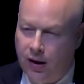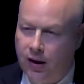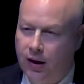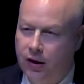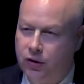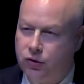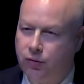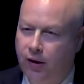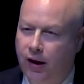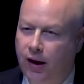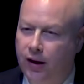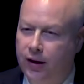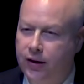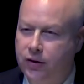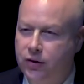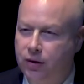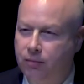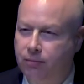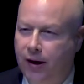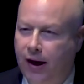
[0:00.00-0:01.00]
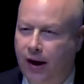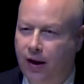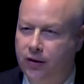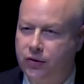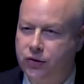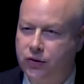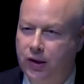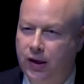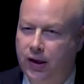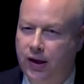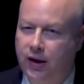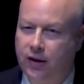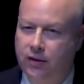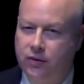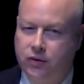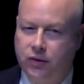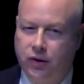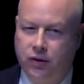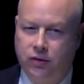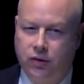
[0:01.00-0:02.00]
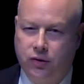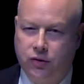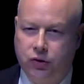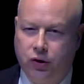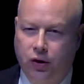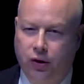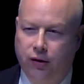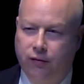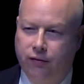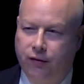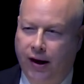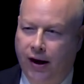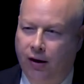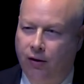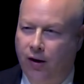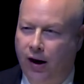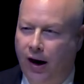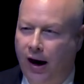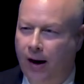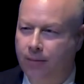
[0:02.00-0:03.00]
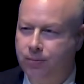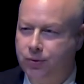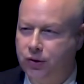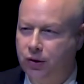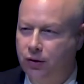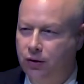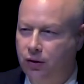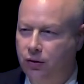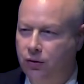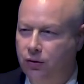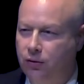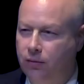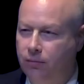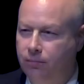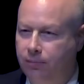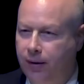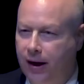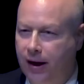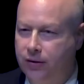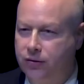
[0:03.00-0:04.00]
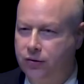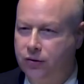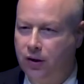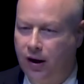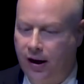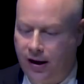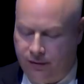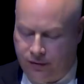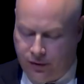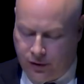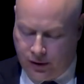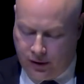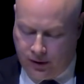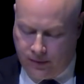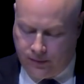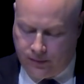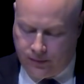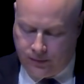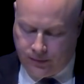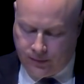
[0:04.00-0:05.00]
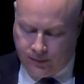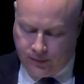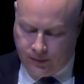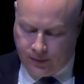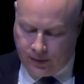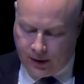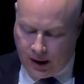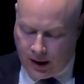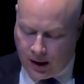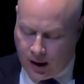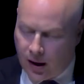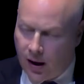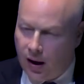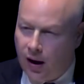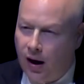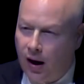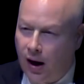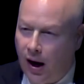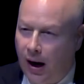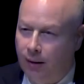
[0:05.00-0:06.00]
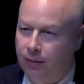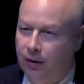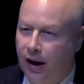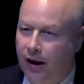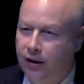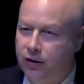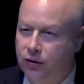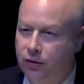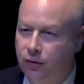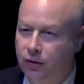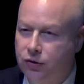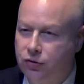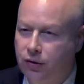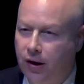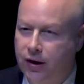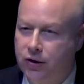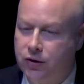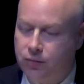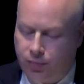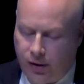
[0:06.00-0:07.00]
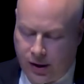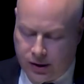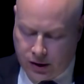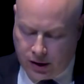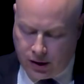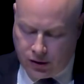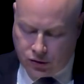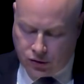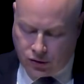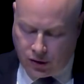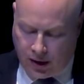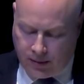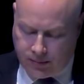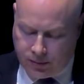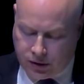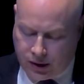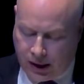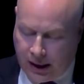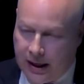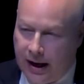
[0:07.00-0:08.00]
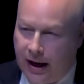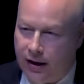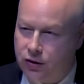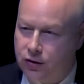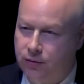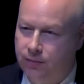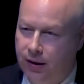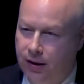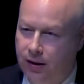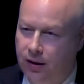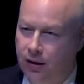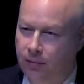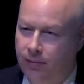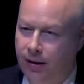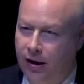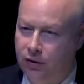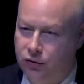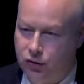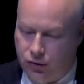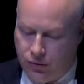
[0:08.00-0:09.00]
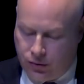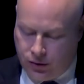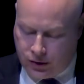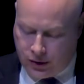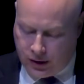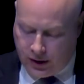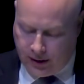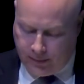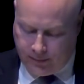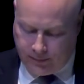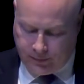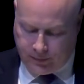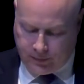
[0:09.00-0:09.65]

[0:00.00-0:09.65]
Israelis and Palestinians deserve our absolute best effort. I would like to address President Trump's announcement about Jerusalem.